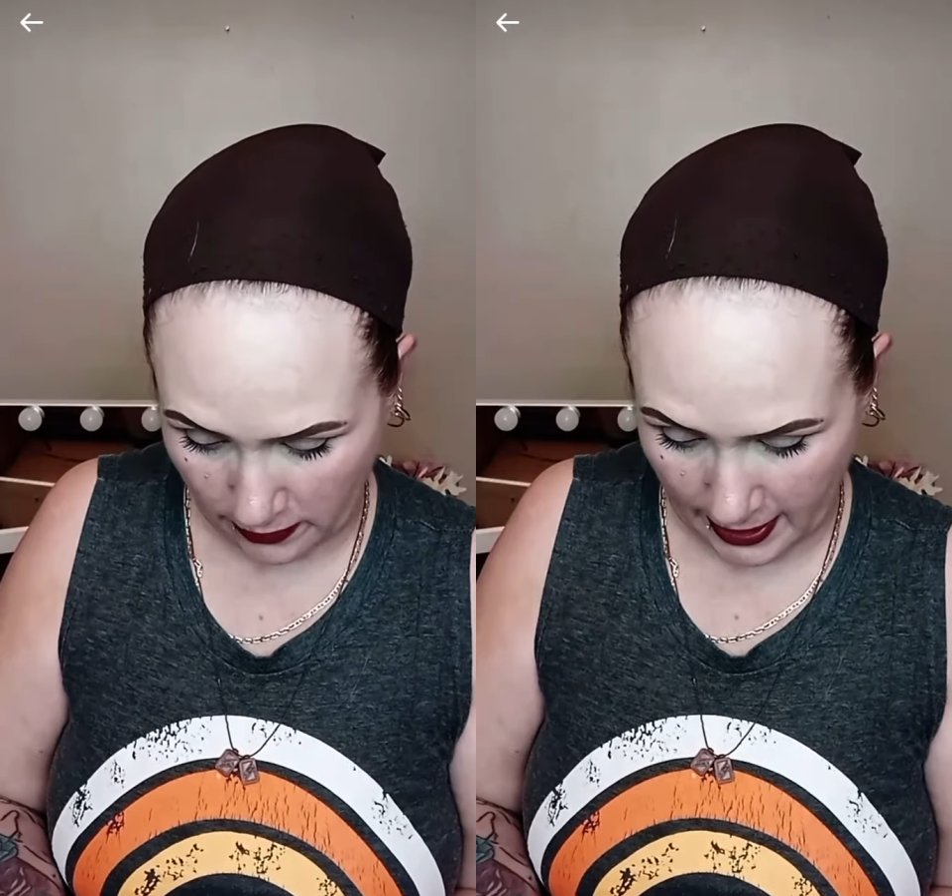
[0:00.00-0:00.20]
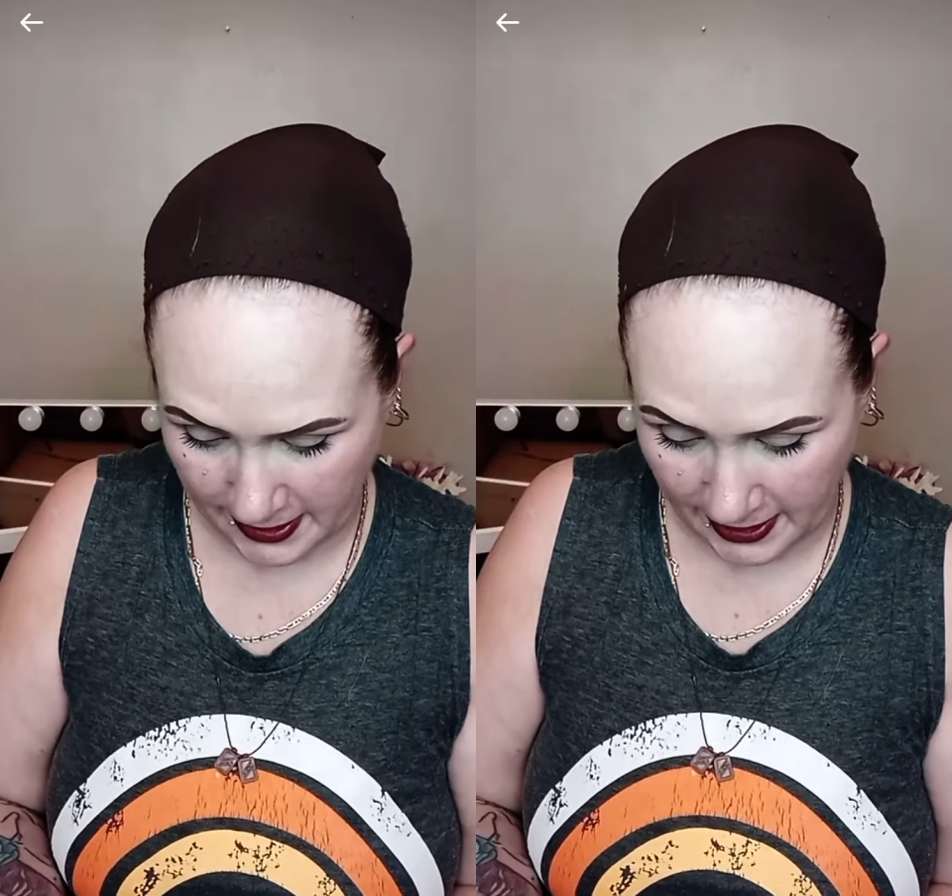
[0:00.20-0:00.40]

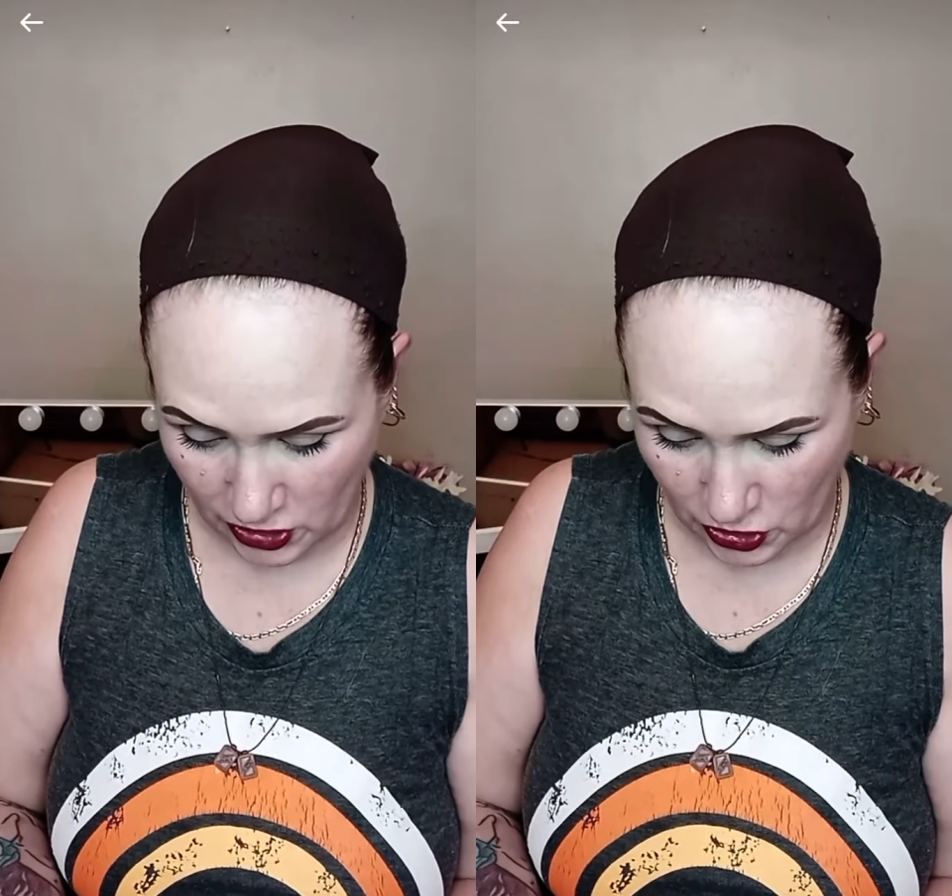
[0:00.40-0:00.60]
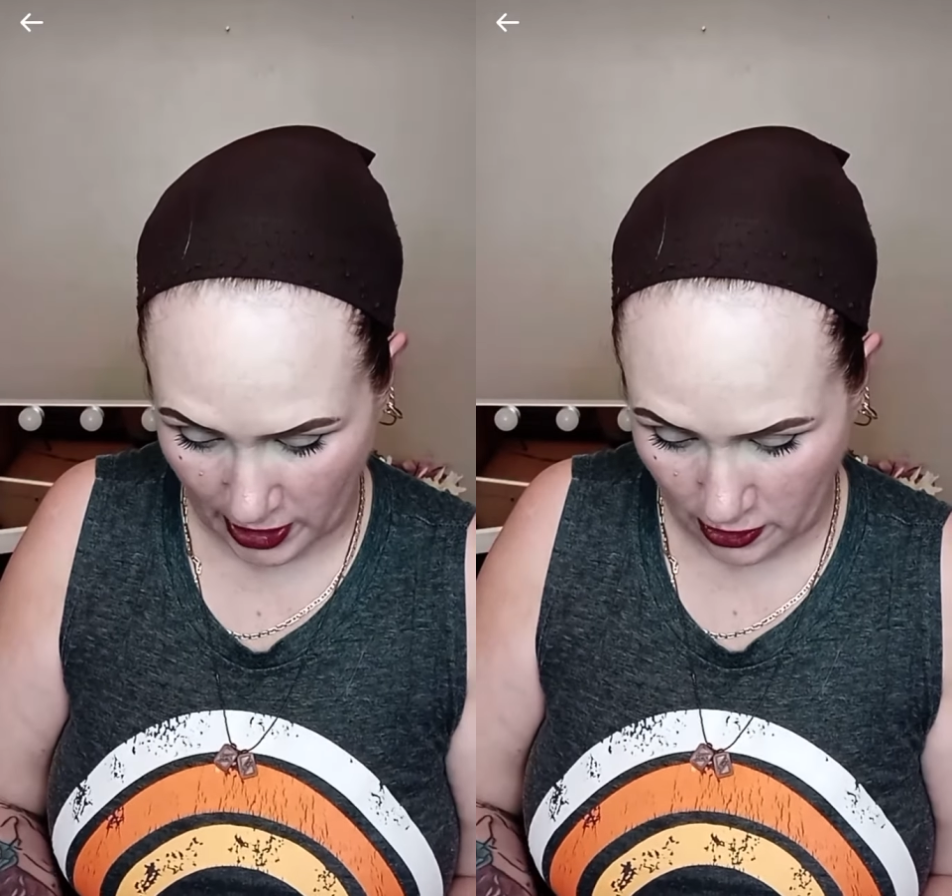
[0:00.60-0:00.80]
I did
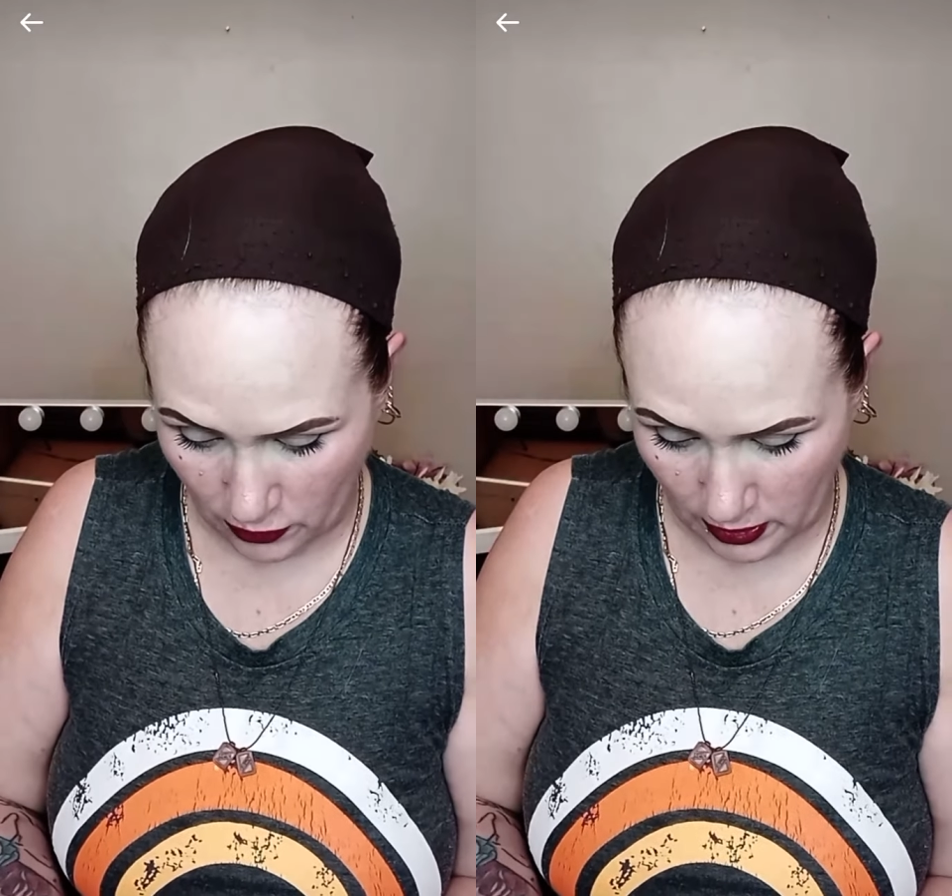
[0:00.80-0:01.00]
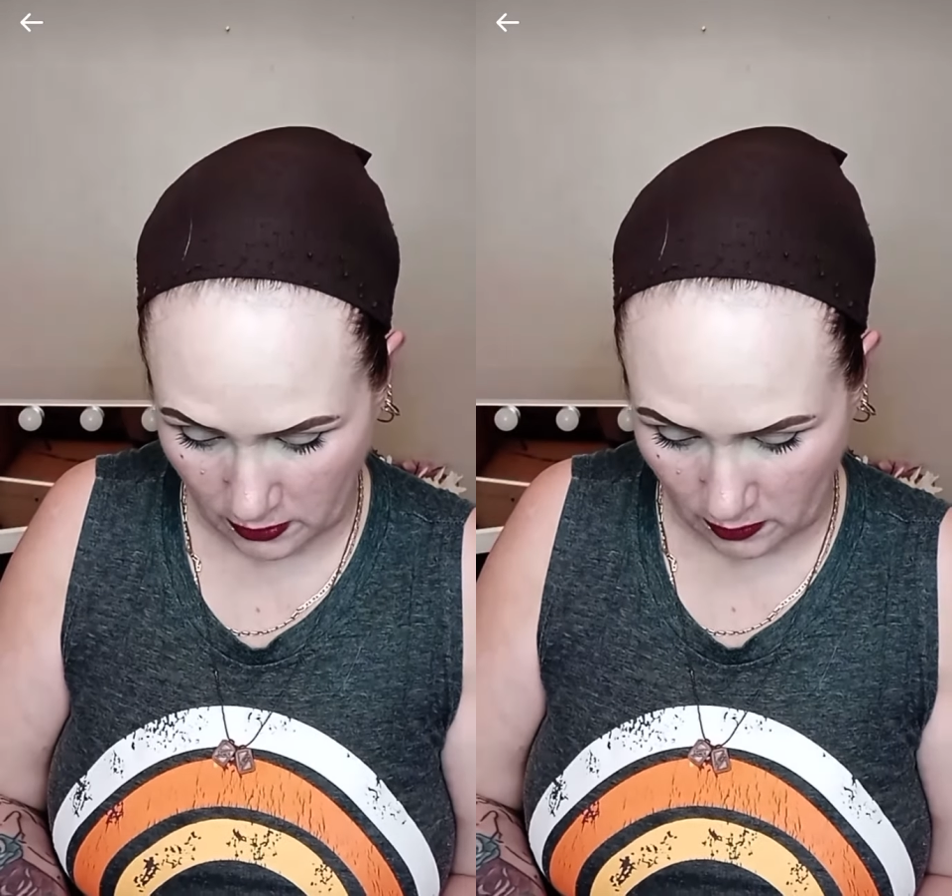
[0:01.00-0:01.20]
shake her a little